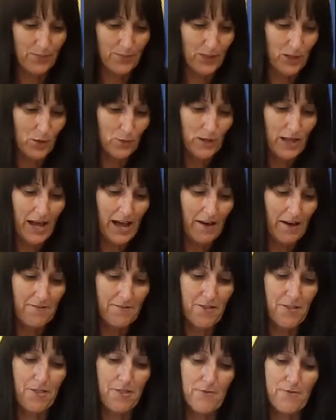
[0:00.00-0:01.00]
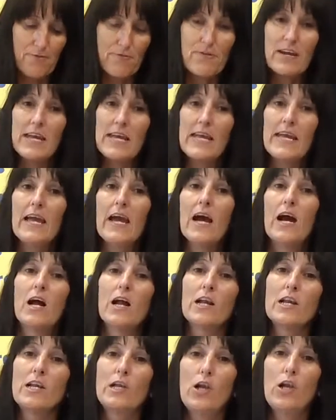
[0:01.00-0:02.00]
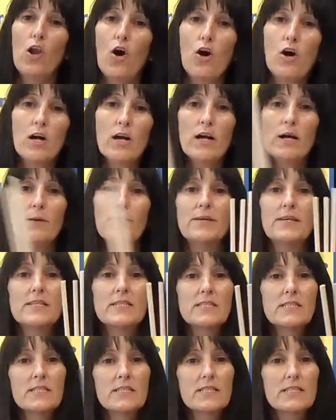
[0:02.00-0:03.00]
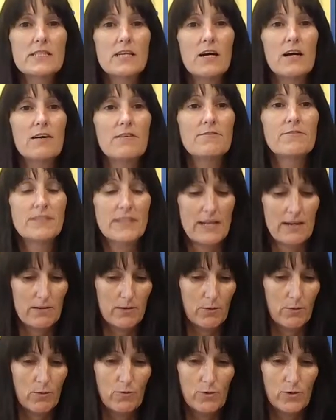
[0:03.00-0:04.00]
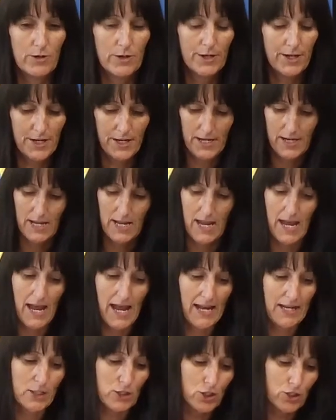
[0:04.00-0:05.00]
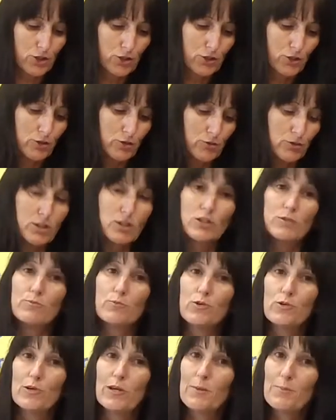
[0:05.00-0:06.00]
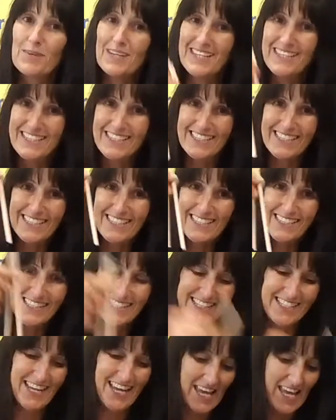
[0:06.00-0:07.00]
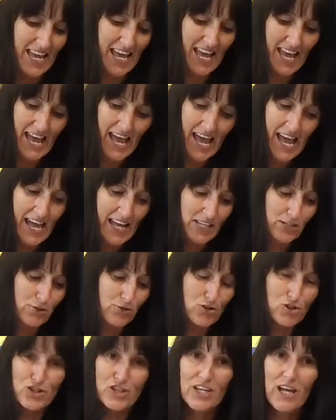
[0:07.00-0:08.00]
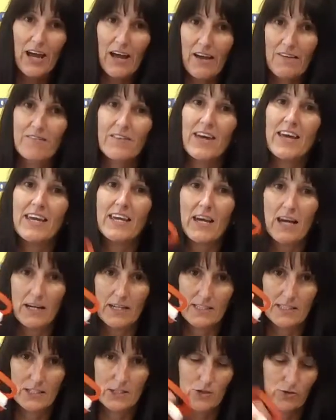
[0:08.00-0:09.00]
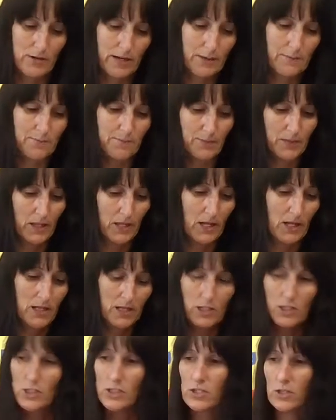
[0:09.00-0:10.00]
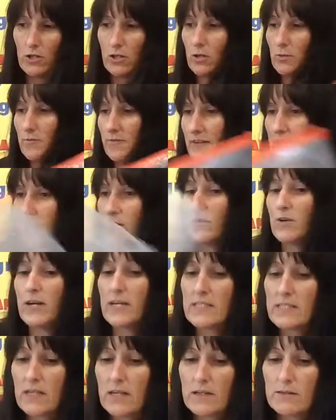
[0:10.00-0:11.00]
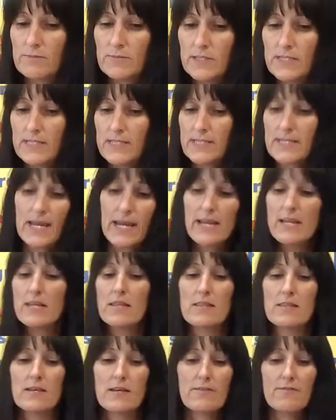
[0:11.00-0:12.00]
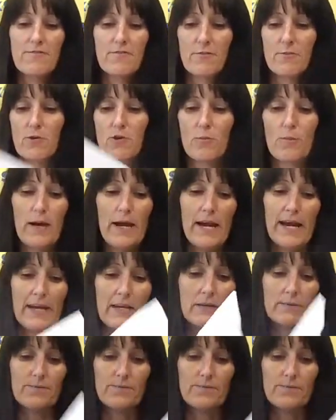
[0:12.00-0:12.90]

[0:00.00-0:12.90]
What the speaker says: You will have 3 longer pieces of dowling wood and 2 smaller pieces, and you should have a kite string. So hopefully you guys aren't missing anything from your pack.